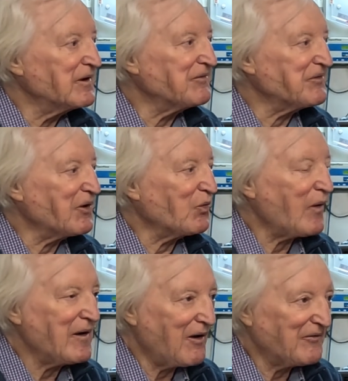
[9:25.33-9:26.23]
if they're
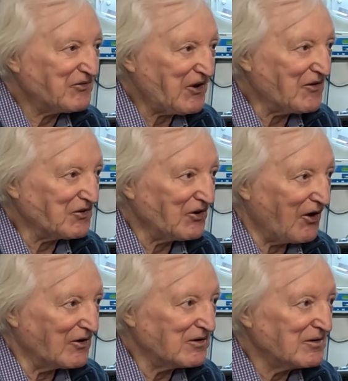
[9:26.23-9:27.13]
way off center
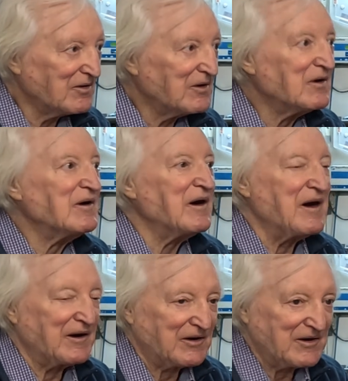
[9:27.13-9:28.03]
line, mm -hmm.
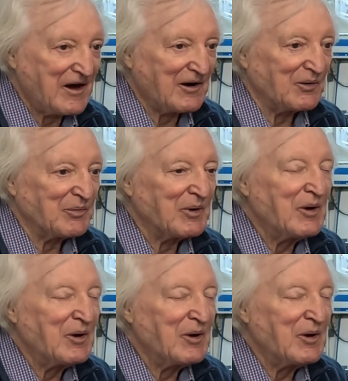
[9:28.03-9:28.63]
it can help.